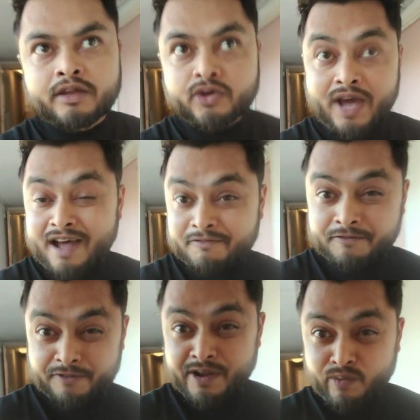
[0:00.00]
you have
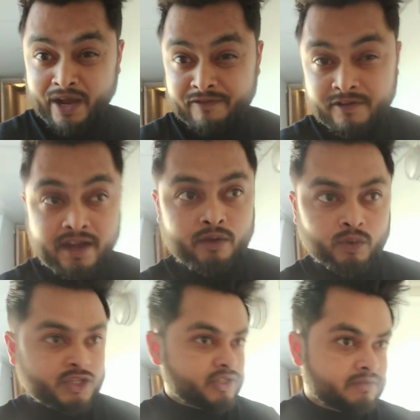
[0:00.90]
free Wi-Fi,
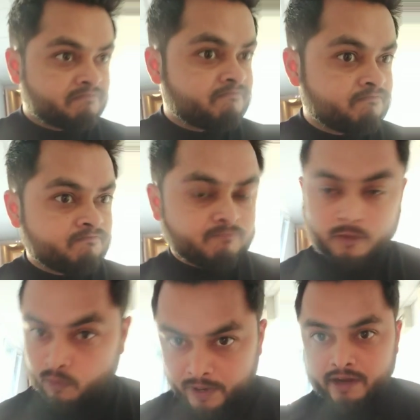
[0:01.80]
which is
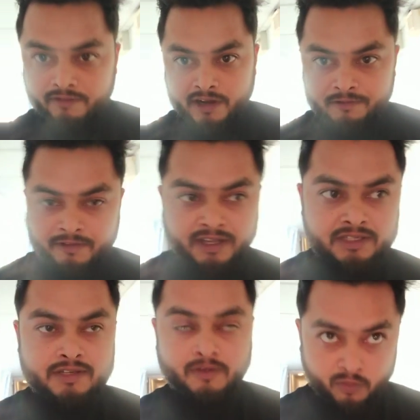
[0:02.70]
very, very
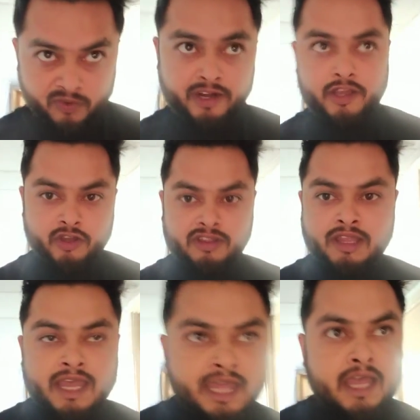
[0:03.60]
fast, very good.
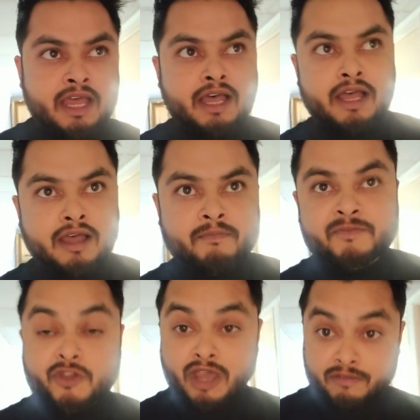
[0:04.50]
Uh,
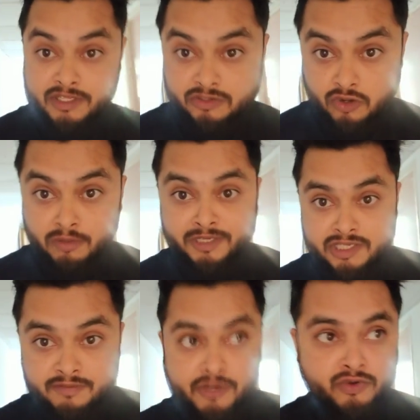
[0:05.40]
you have a common
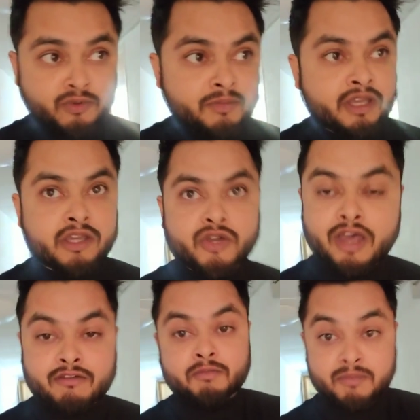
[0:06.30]
TV room. You
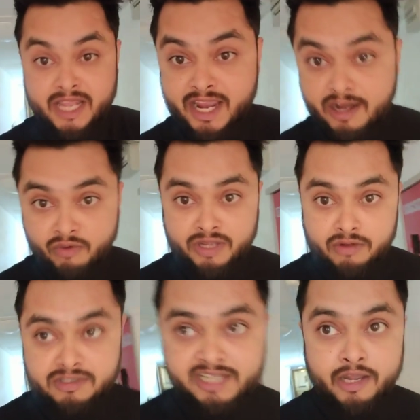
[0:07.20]
have a playground
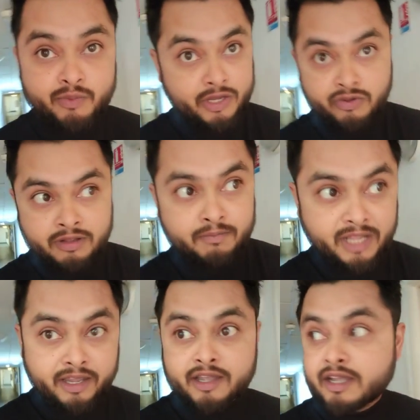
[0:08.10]
outside where you can
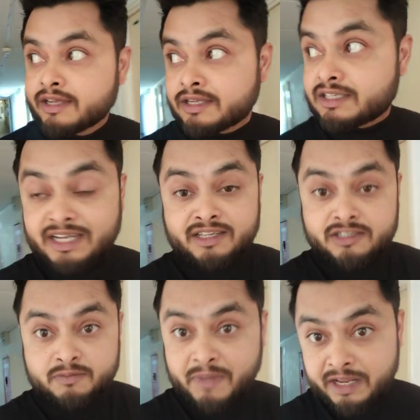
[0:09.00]
play
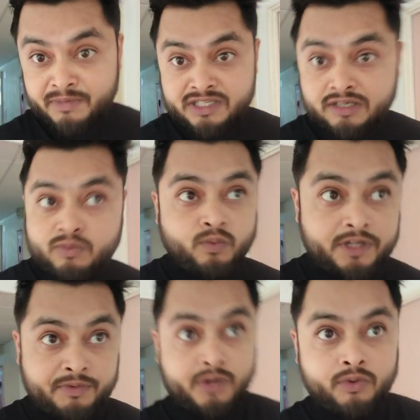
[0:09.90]
tennis, badminton,
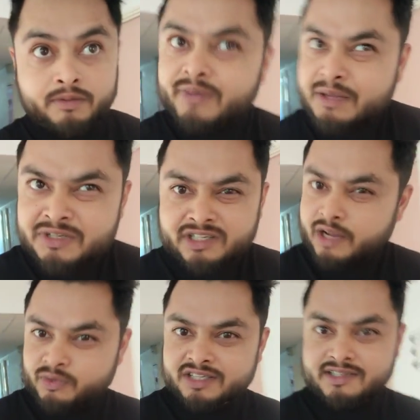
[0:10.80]
whatever you want. Badminton
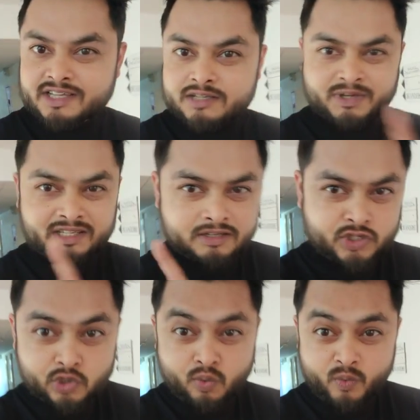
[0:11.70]
I wouldn't suggest because
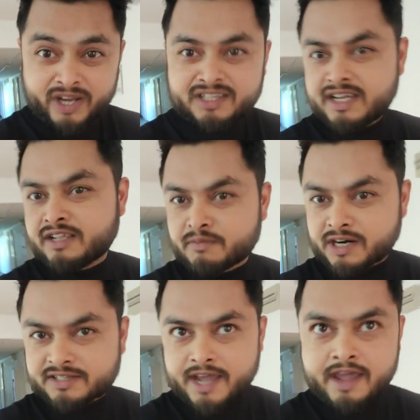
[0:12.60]
it's too windy in
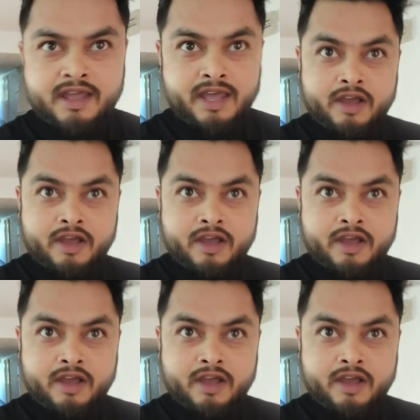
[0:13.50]
Marseille.